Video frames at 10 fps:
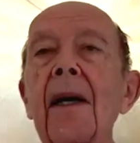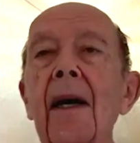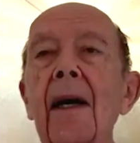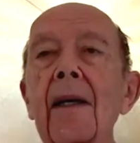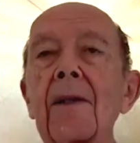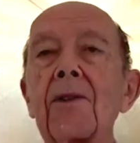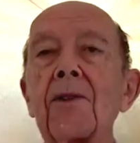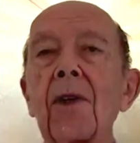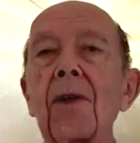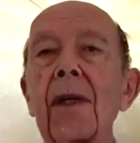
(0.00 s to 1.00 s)
on its
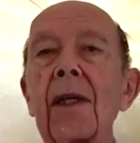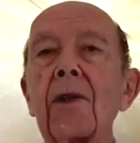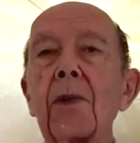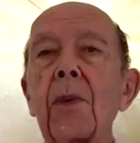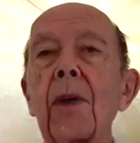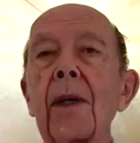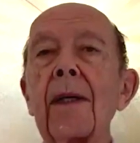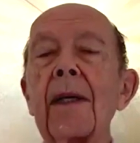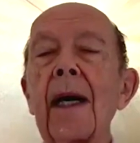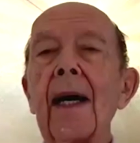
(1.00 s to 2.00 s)
journey
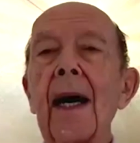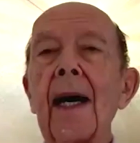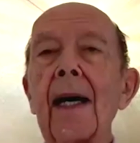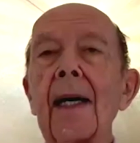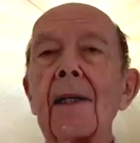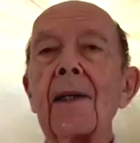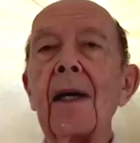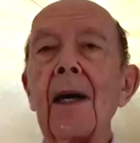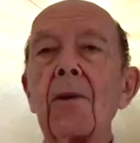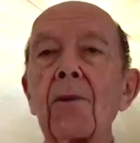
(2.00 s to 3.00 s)
toward high
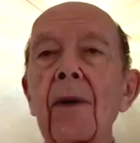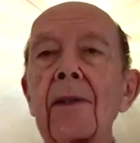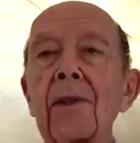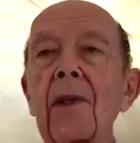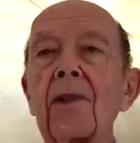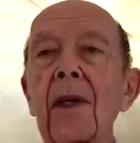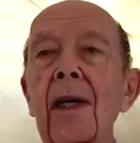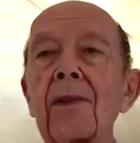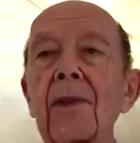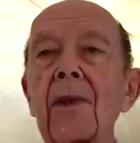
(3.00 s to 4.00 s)

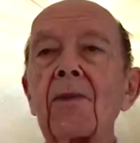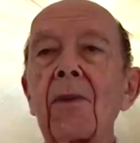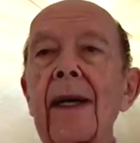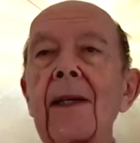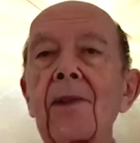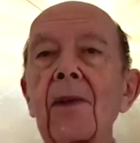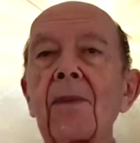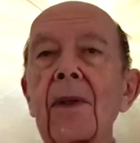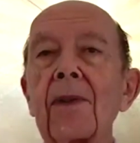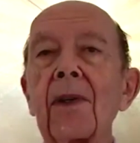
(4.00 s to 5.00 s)
risk-adjusted rates
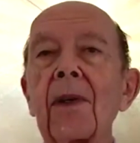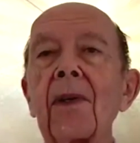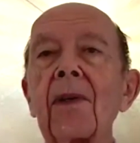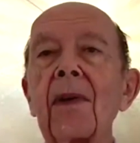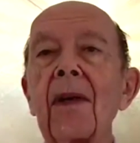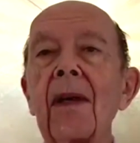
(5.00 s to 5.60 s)
of return.